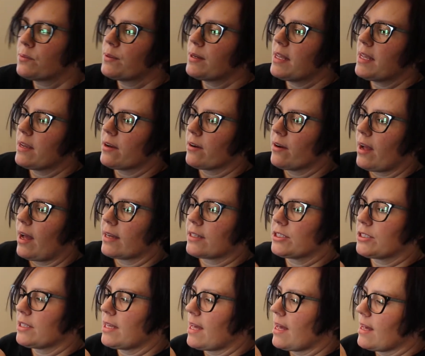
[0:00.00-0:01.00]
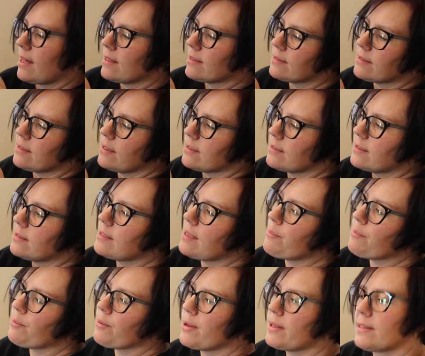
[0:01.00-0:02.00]
one here actually has a
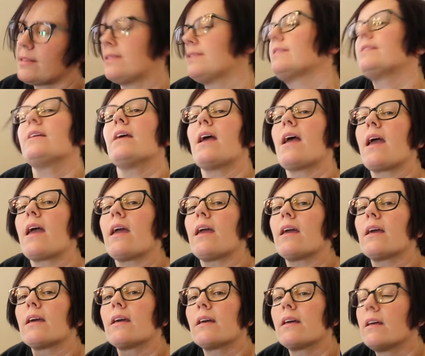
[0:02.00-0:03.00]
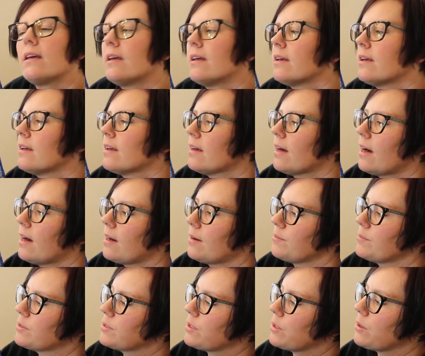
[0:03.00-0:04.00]
separate tank.
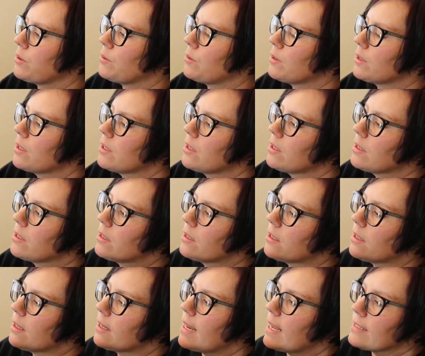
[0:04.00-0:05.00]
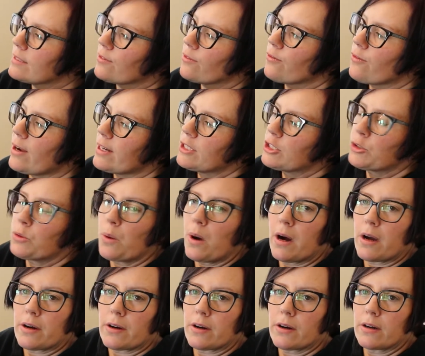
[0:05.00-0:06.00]
So it has fresh
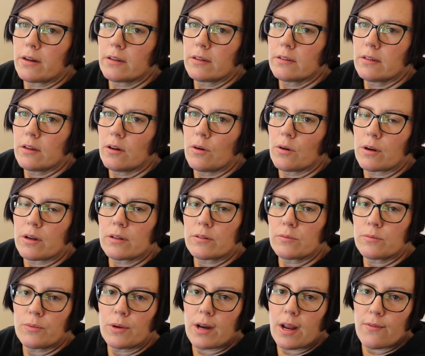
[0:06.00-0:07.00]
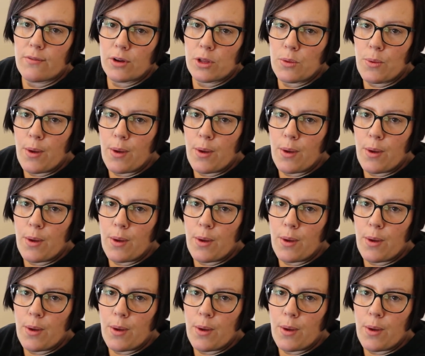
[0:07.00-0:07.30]
water or whatever you